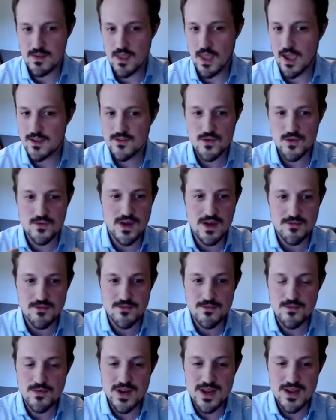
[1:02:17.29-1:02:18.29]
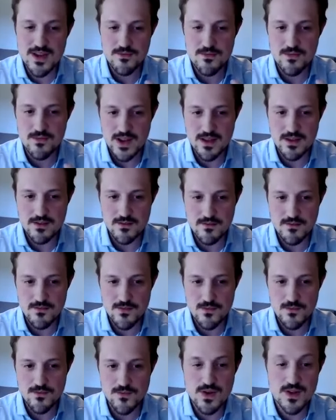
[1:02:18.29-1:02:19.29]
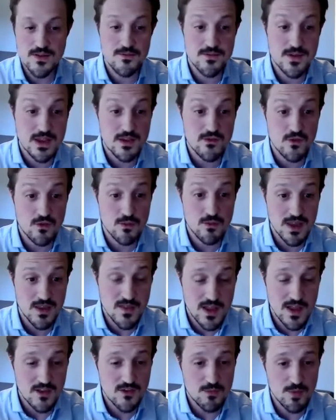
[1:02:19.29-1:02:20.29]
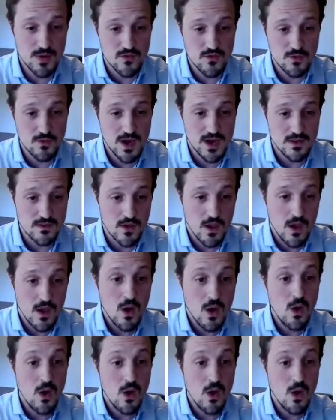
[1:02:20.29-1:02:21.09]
I sort of have three things to me that spring to mind.